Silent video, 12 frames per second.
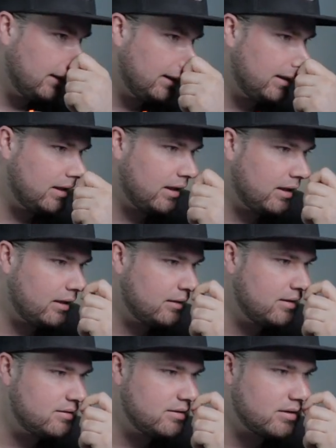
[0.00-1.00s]
And
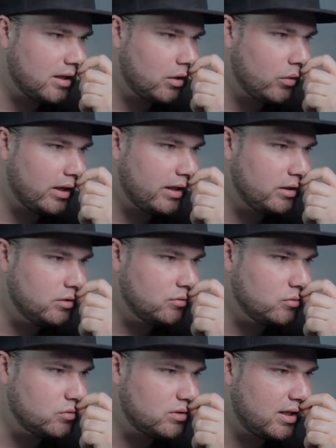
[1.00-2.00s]
this is how I
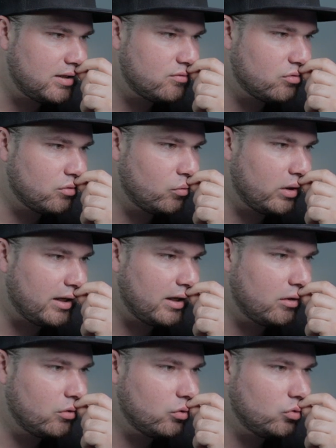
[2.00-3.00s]
use that. So when
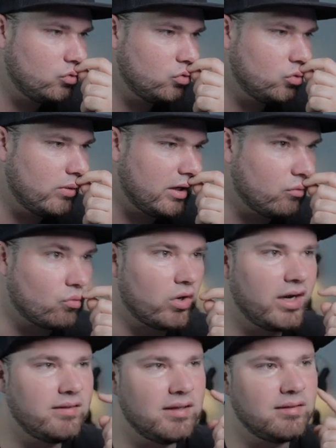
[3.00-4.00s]
I go to my
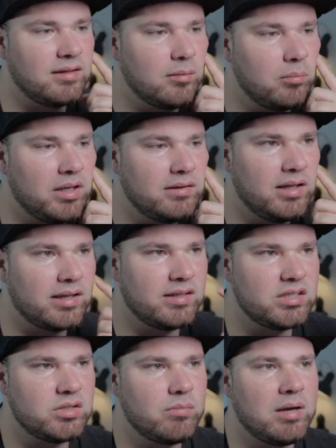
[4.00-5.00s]
writing template, like
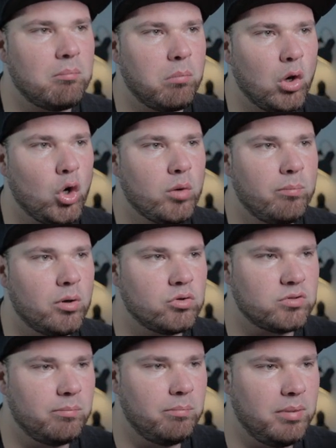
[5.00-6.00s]
this is my blog
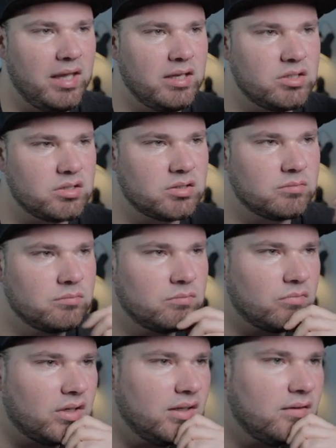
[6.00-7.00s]
post page,
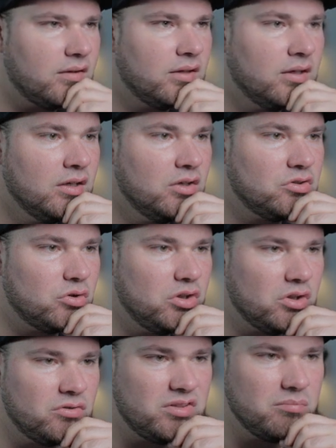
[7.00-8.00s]
right? So you
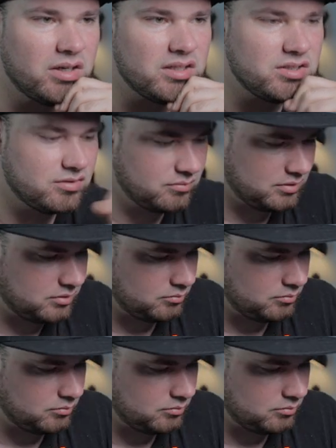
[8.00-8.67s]
don't see much.